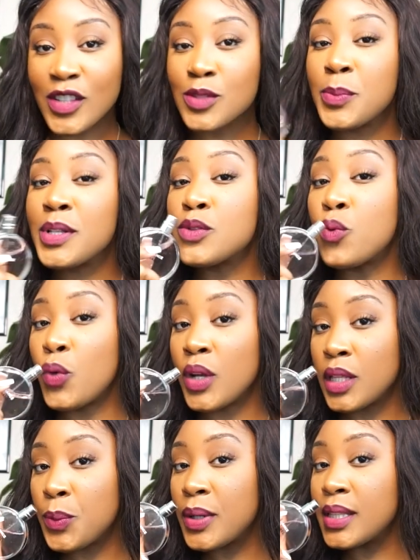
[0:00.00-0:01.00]
This one's
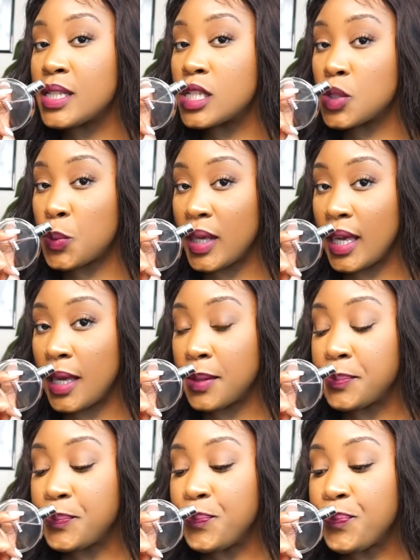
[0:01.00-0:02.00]
really, really sweet.